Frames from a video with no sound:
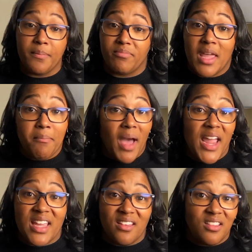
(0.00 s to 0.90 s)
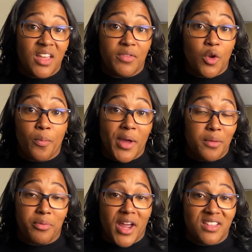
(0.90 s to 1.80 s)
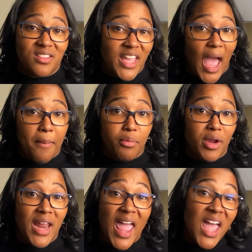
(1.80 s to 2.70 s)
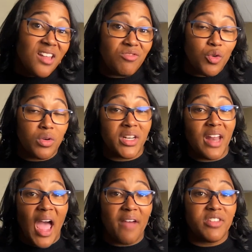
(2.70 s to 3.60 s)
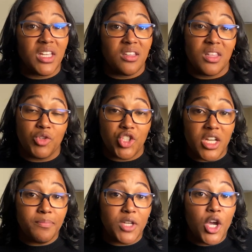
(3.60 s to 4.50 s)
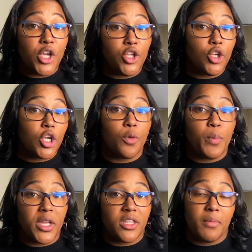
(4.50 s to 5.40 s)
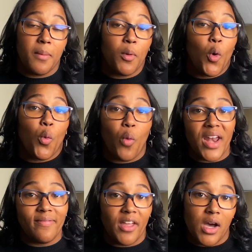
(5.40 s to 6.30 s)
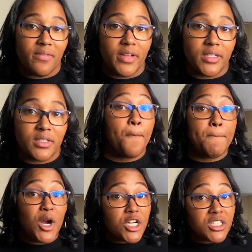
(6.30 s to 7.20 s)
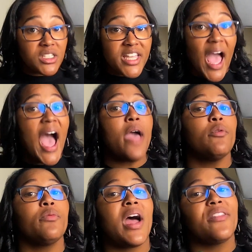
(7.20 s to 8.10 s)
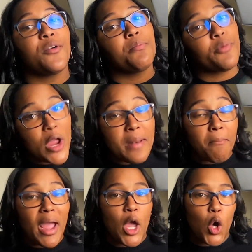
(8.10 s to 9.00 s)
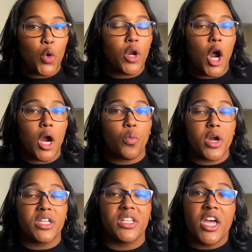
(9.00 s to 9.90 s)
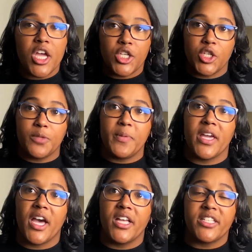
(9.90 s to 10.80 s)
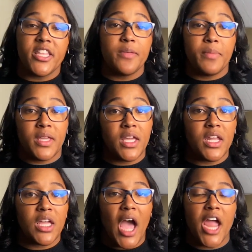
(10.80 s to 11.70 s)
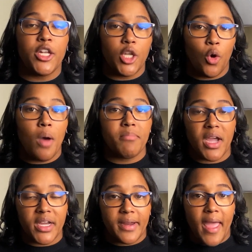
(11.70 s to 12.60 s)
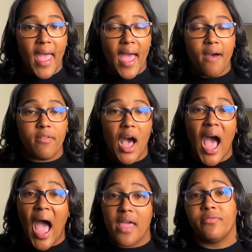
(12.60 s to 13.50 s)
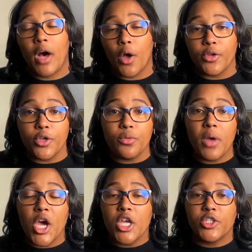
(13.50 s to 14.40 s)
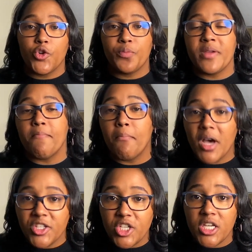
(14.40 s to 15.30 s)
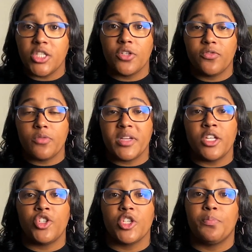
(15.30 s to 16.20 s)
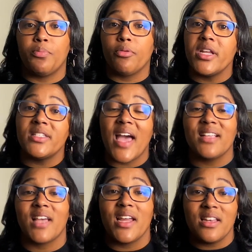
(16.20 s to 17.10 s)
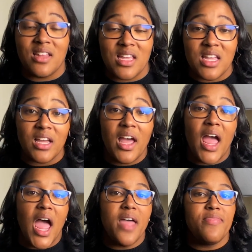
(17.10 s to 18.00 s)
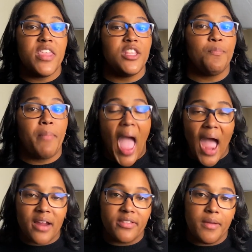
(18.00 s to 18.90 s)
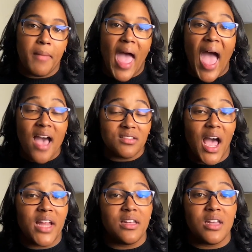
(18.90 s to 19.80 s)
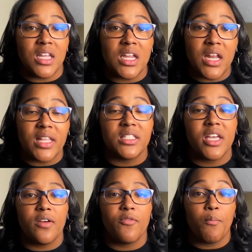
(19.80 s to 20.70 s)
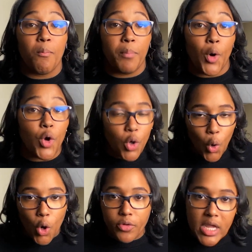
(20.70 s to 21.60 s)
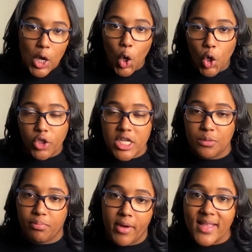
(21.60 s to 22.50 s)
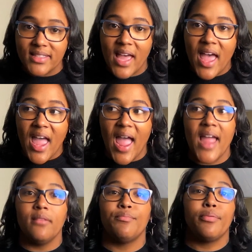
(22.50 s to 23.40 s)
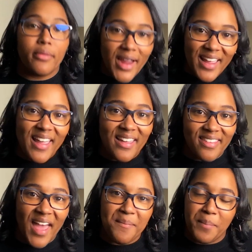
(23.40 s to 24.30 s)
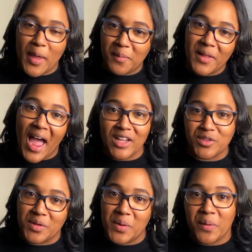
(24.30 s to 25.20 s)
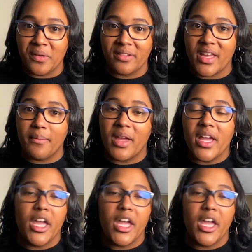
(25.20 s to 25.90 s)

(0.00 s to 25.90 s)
They might give you a better price than CatPrint, and you wouldn't have to get them shipped. You could go pick them up right in the office. Personally, I would rather print my own artworks just because in the beginning, I know I'm not gonna have high volume, so it'll be much easier for me to just print as I need and then pack them as I need instead of bulk ordering all these prints and praying that people actually order them.